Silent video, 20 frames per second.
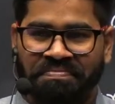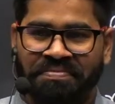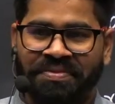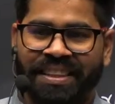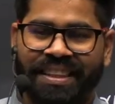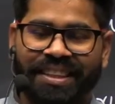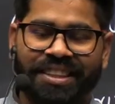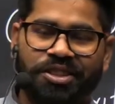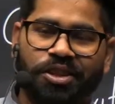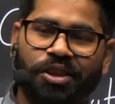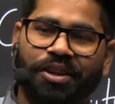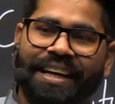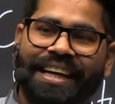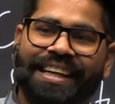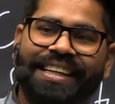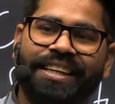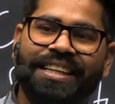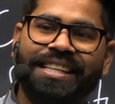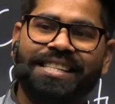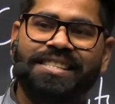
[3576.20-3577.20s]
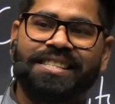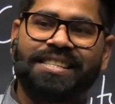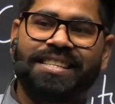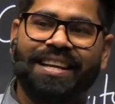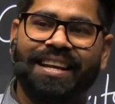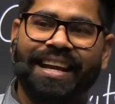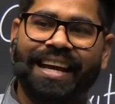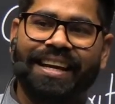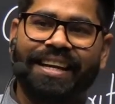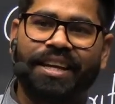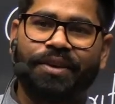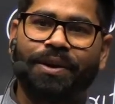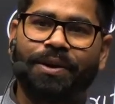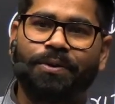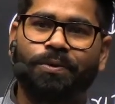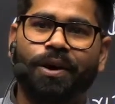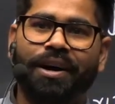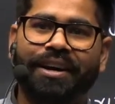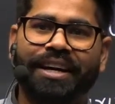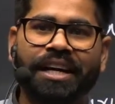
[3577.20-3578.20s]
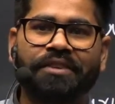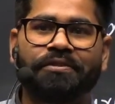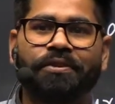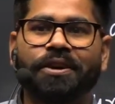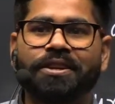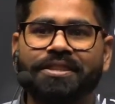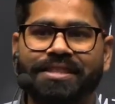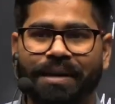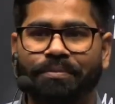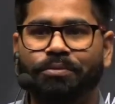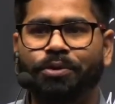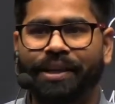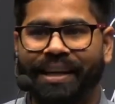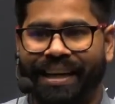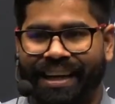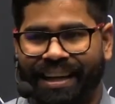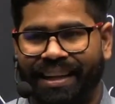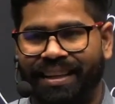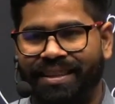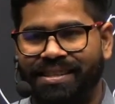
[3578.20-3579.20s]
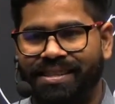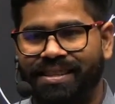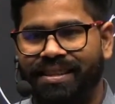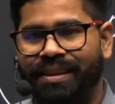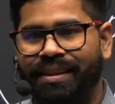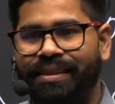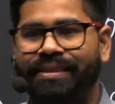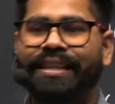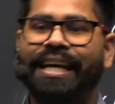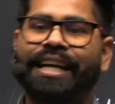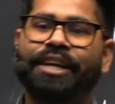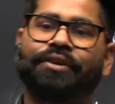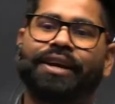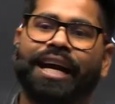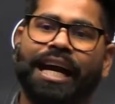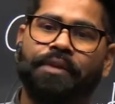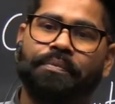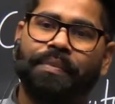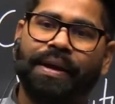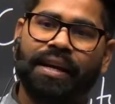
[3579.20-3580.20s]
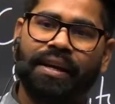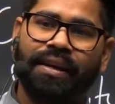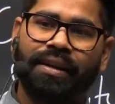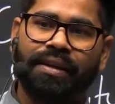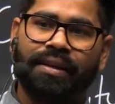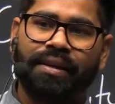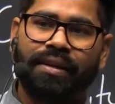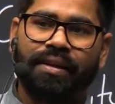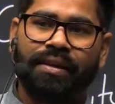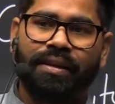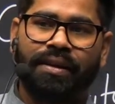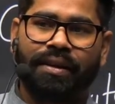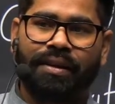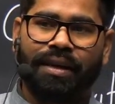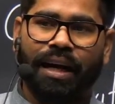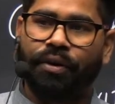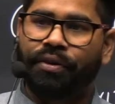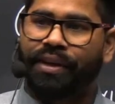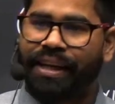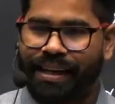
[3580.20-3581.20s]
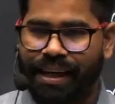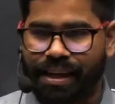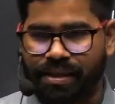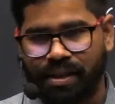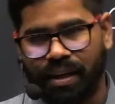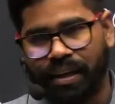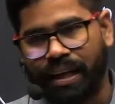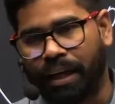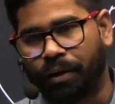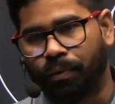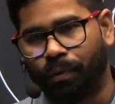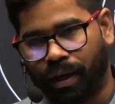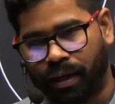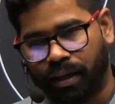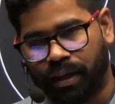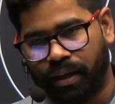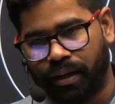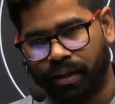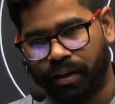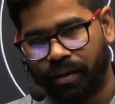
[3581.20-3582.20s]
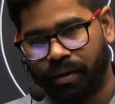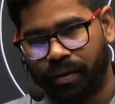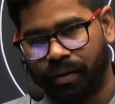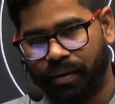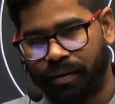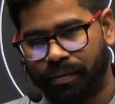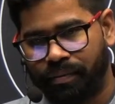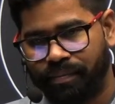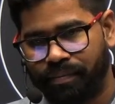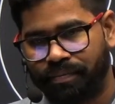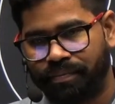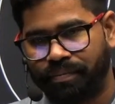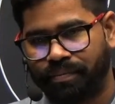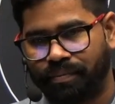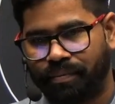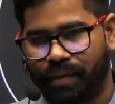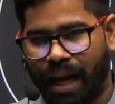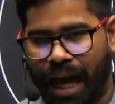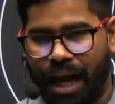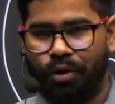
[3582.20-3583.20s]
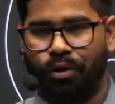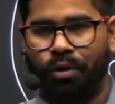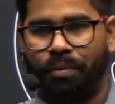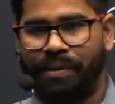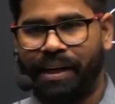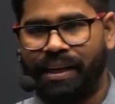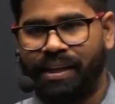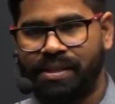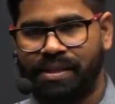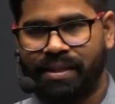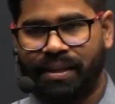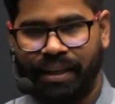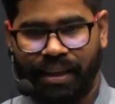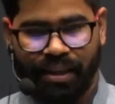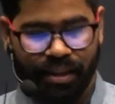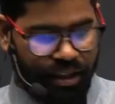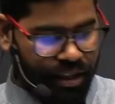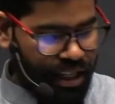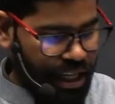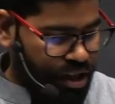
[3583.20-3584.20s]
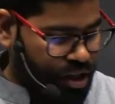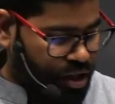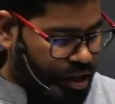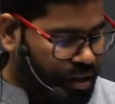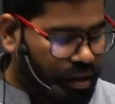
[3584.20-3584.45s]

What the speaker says: So it is like you are working for someone else, then you can be counted as a gig worker. I hope that is clear, Ritesh.